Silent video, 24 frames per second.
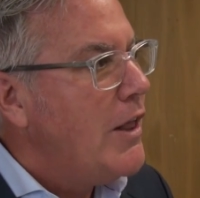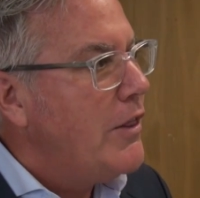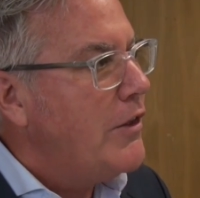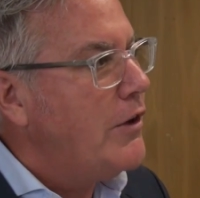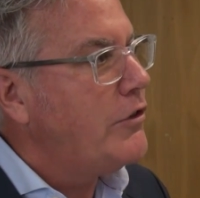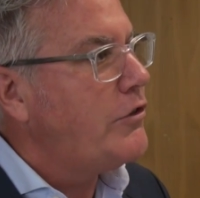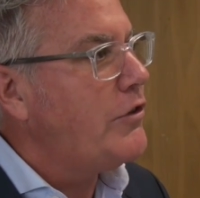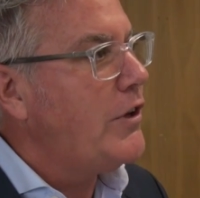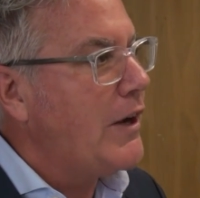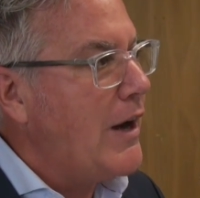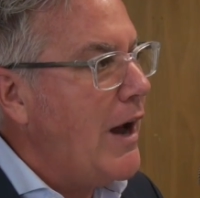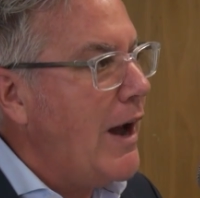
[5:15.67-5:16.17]

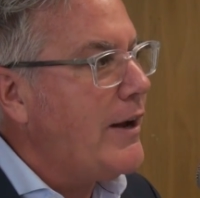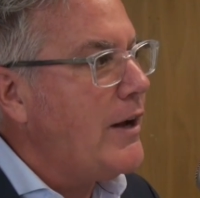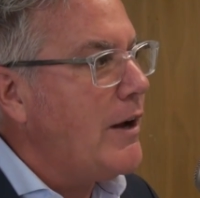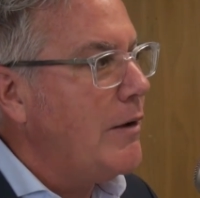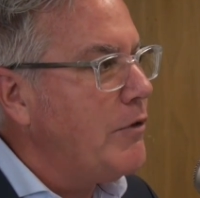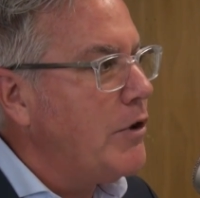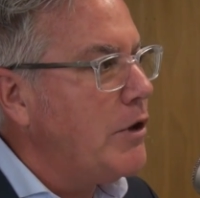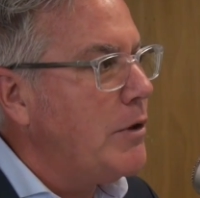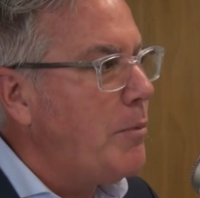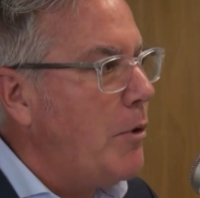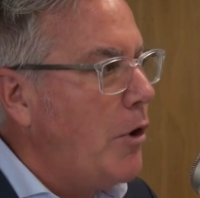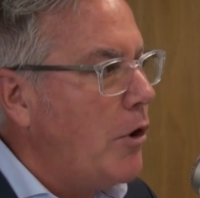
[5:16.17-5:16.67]
They're saying, I
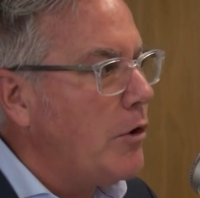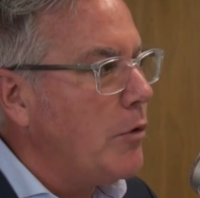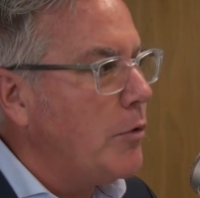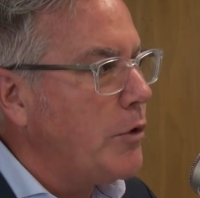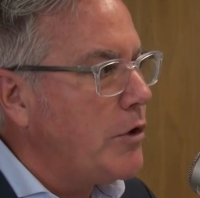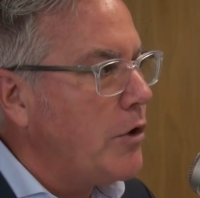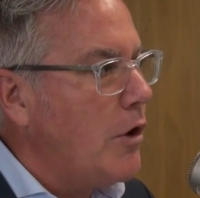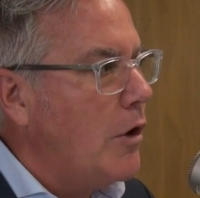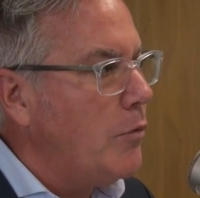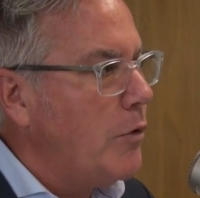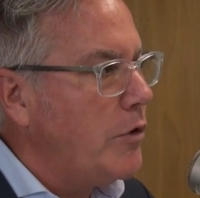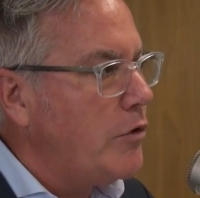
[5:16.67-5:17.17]
come to the Boca
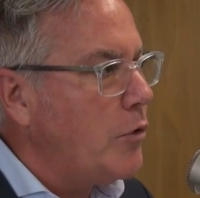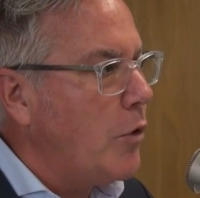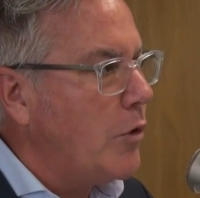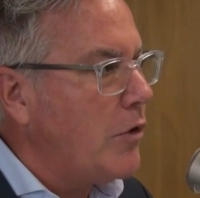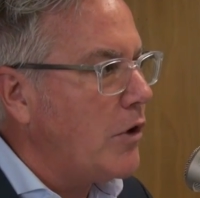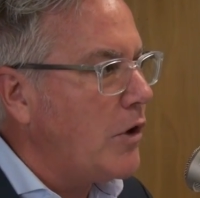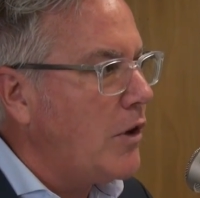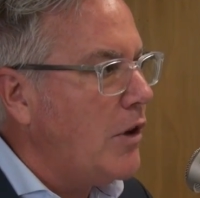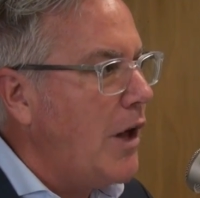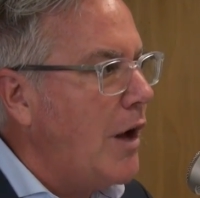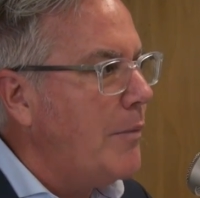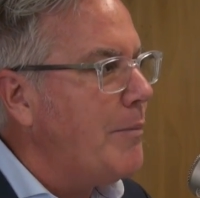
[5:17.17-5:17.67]
Raton Resort
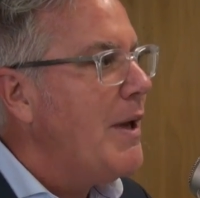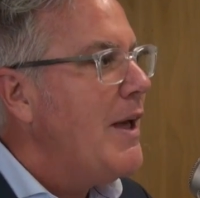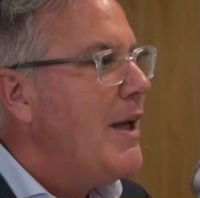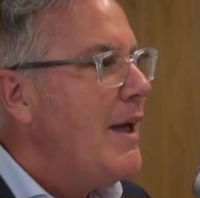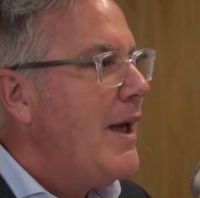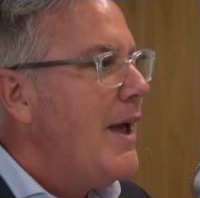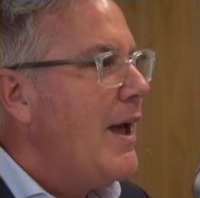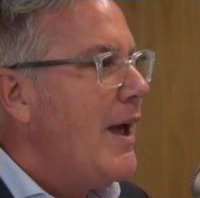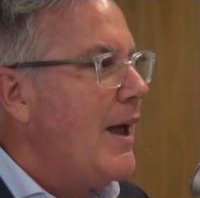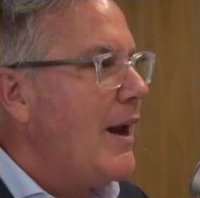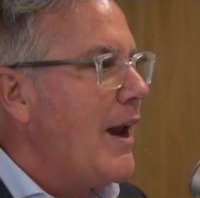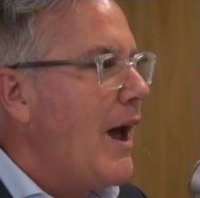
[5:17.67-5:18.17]
and Club
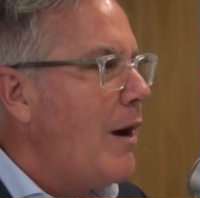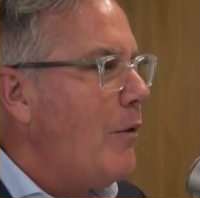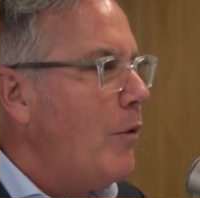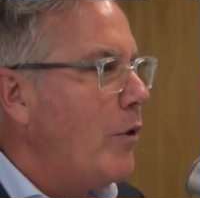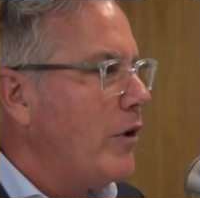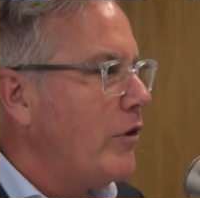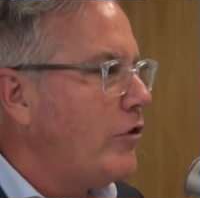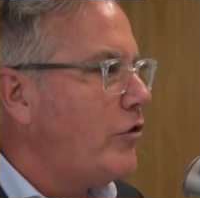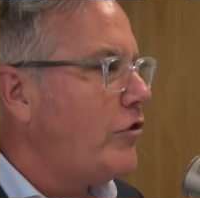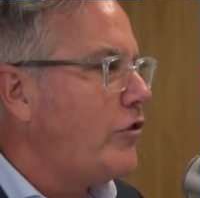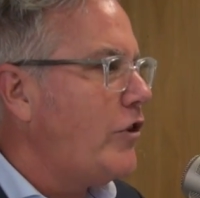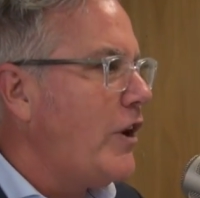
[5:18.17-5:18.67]
and I
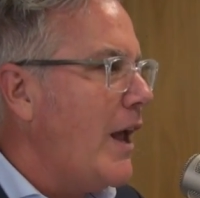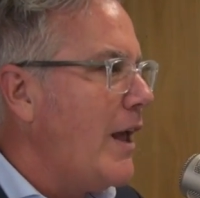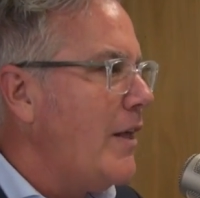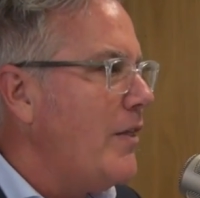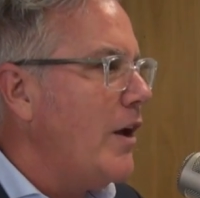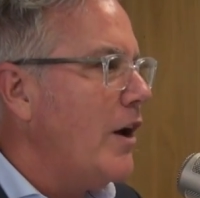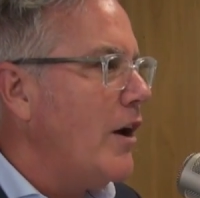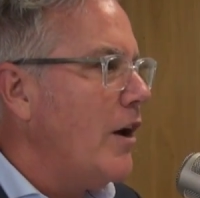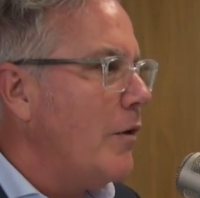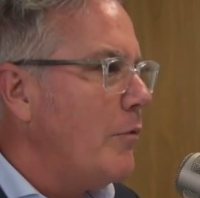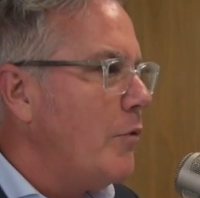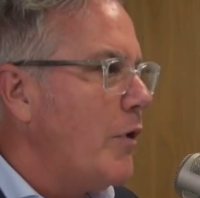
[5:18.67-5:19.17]
want to stay
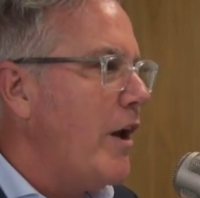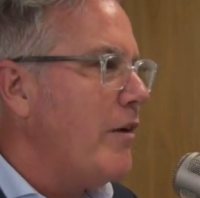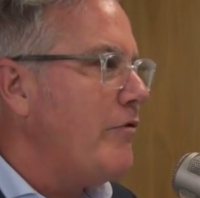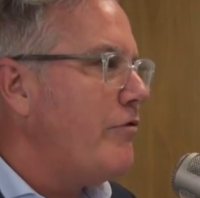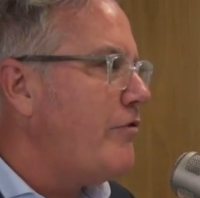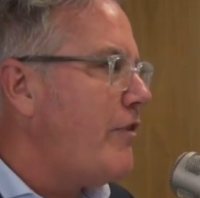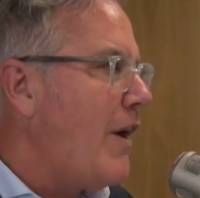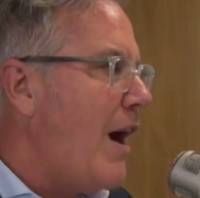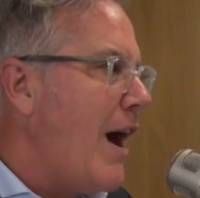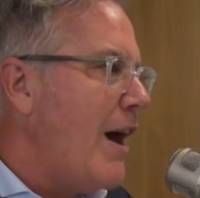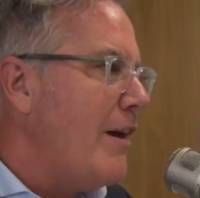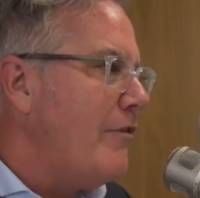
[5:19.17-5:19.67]
there. We have
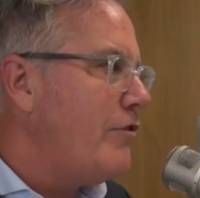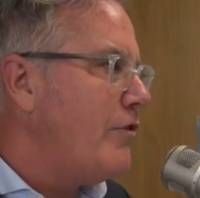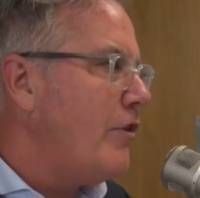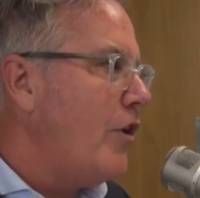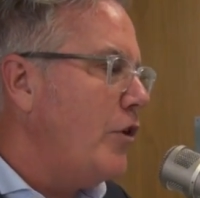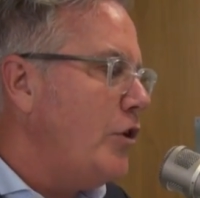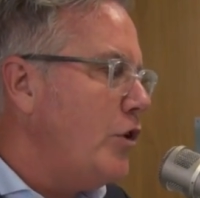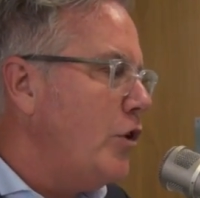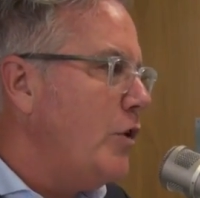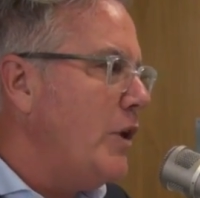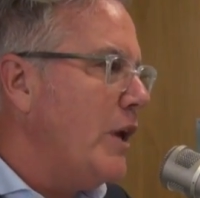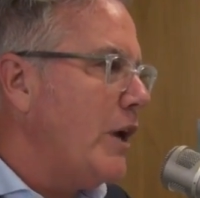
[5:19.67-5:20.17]

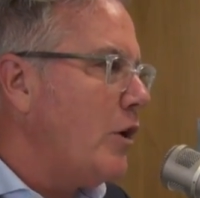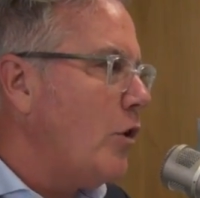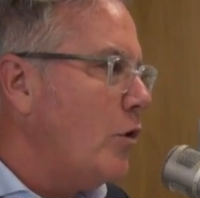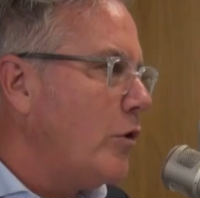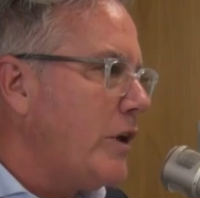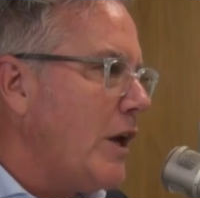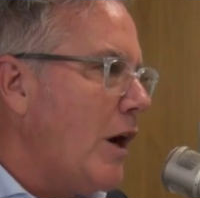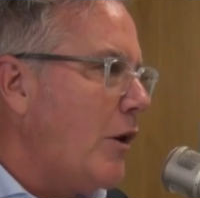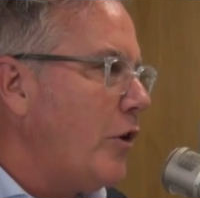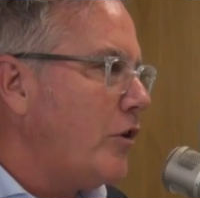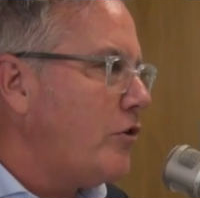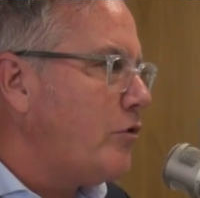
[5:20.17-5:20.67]
5 unique
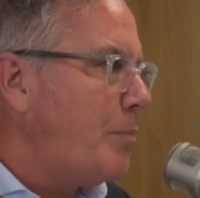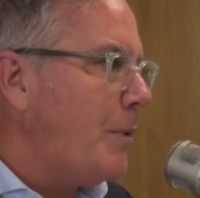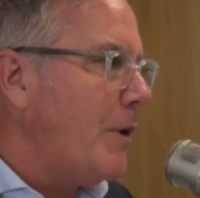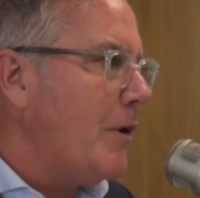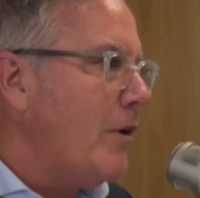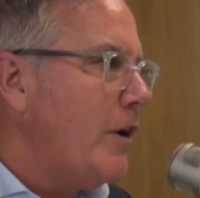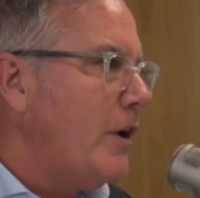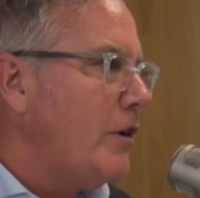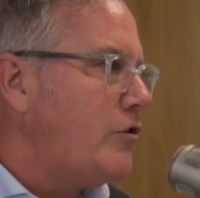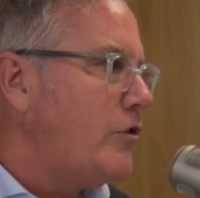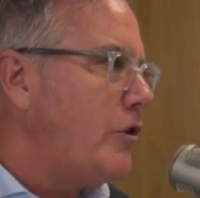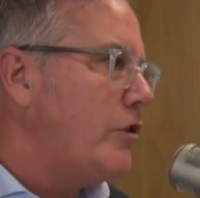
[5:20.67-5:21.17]
hotel
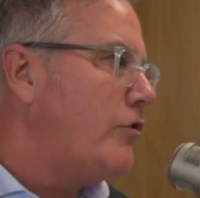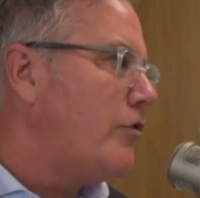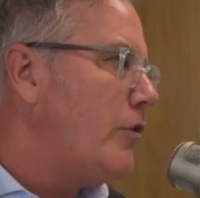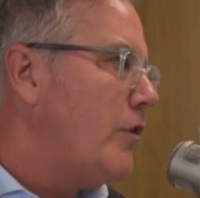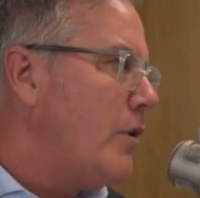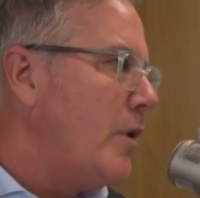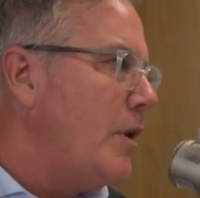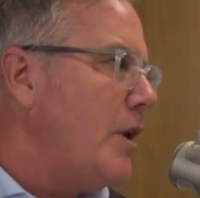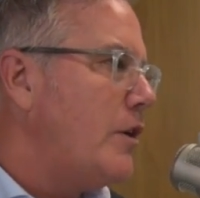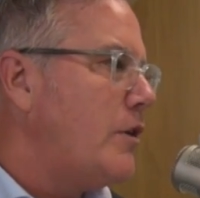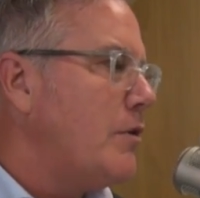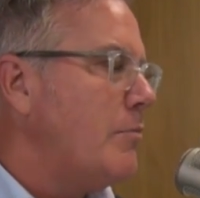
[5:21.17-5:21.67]
experiences,
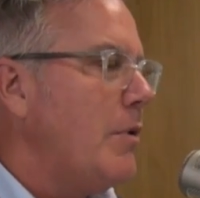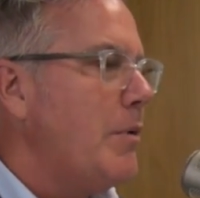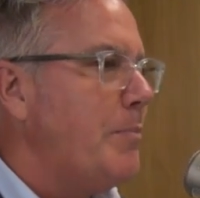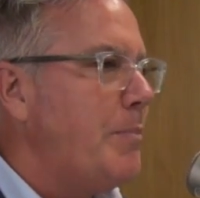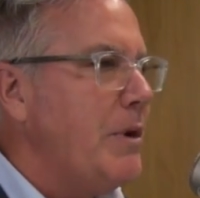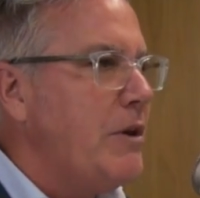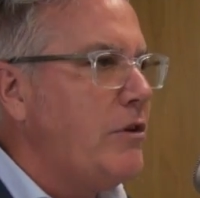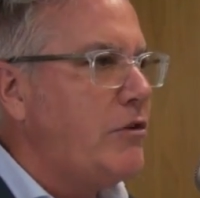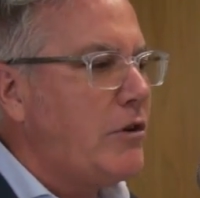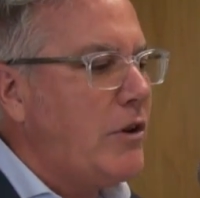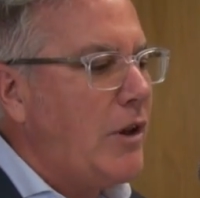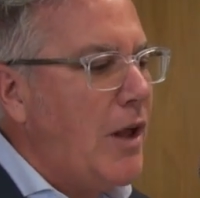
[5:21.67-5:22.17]
from the intimate
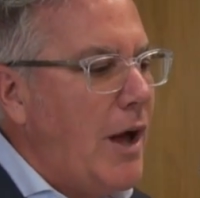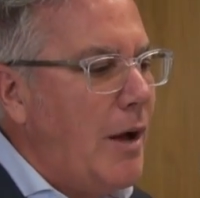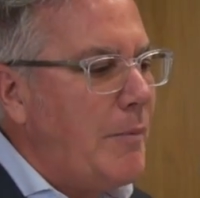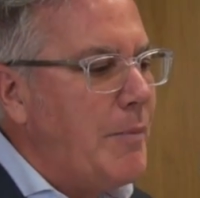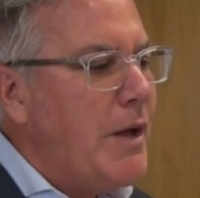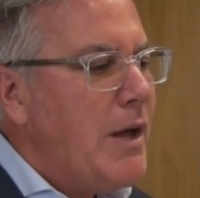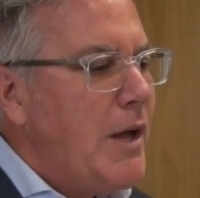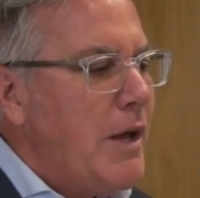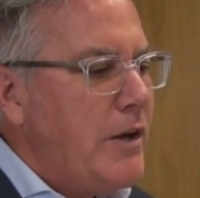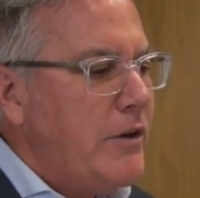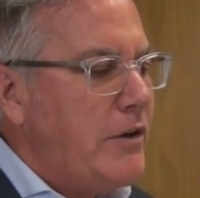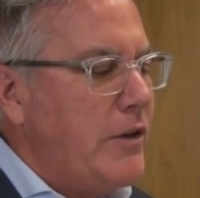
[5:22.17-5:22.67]
beach
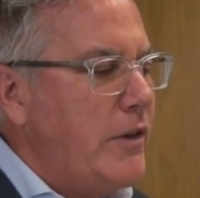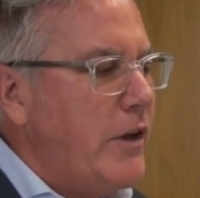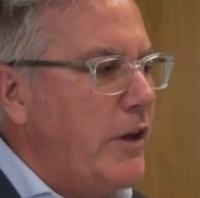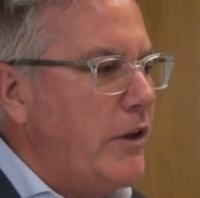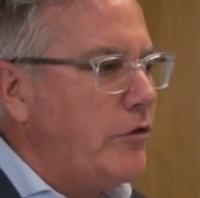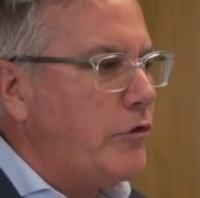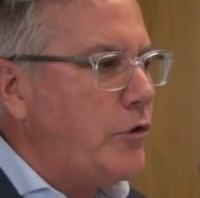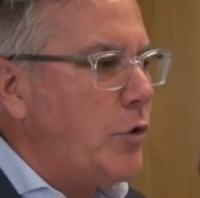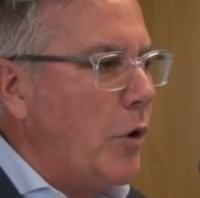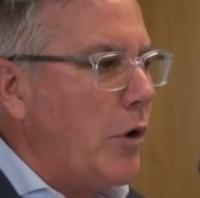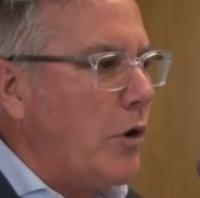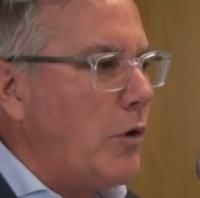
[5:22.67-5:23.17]
club to the
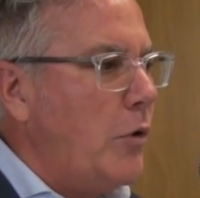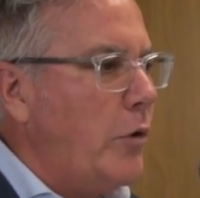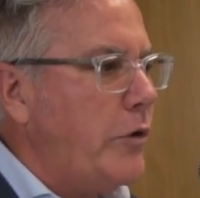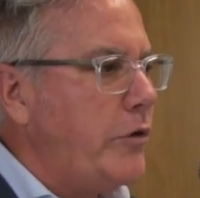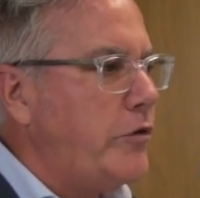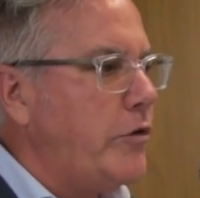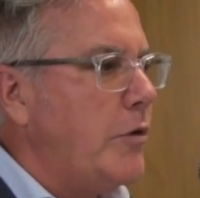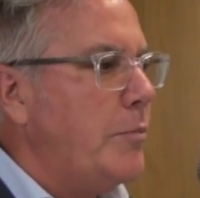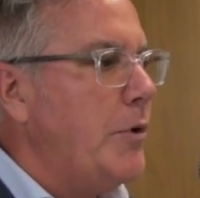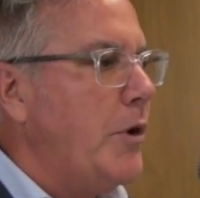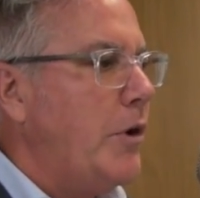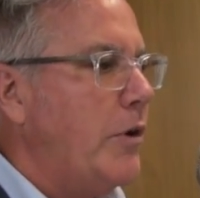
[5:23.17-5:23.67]
historic
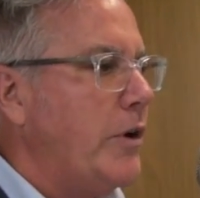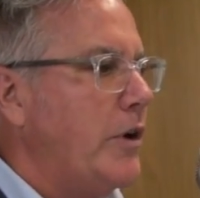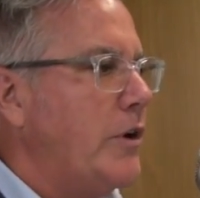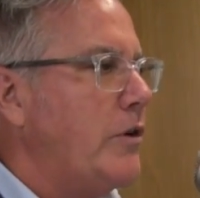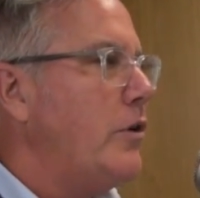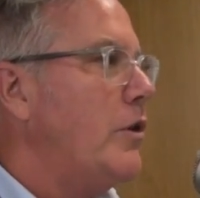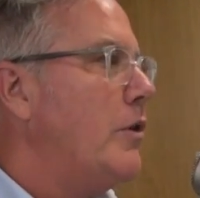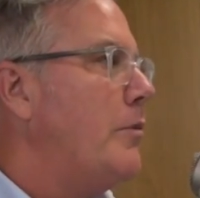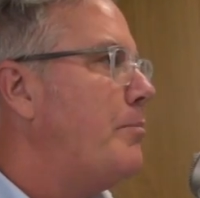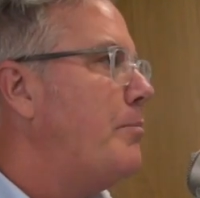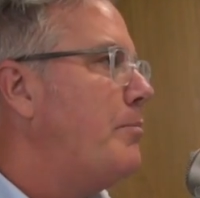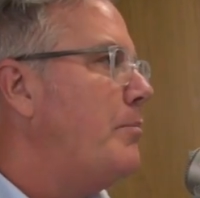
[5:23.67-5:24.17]
cloister building
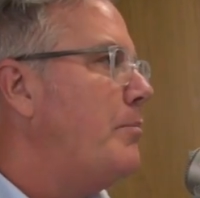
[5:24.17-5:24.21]
to the